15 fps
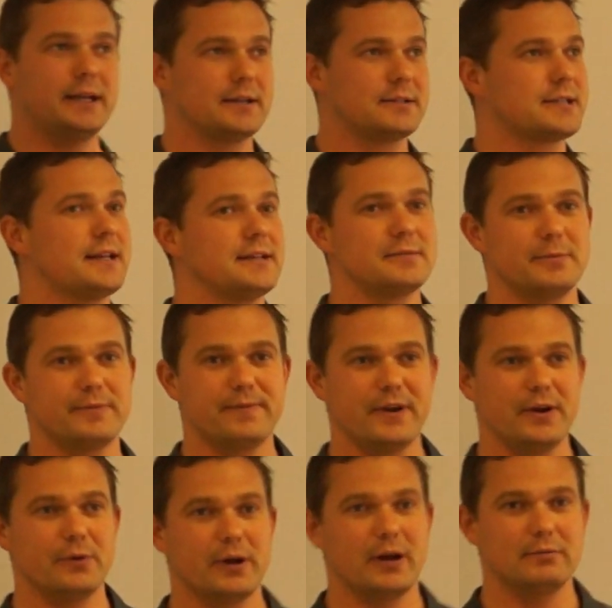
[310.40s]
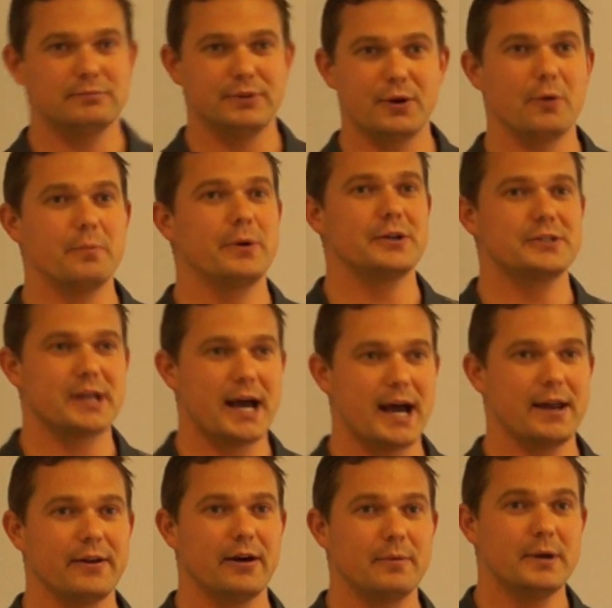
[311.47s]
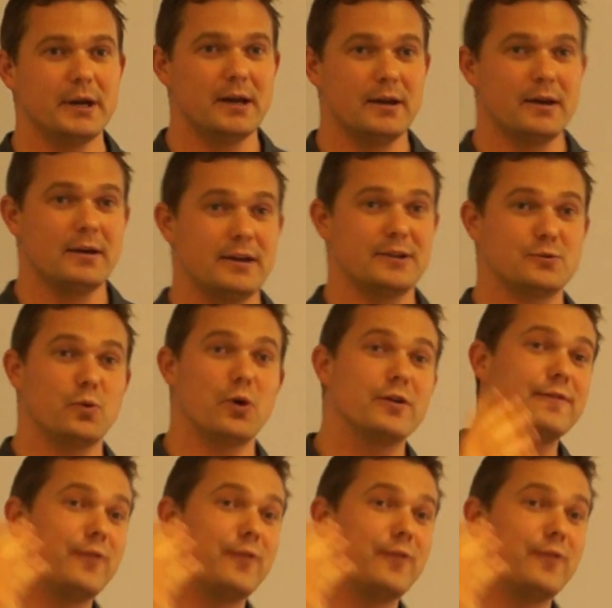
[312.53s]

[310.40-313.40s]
need a centre midfielder, no one puts their hand up, it's worth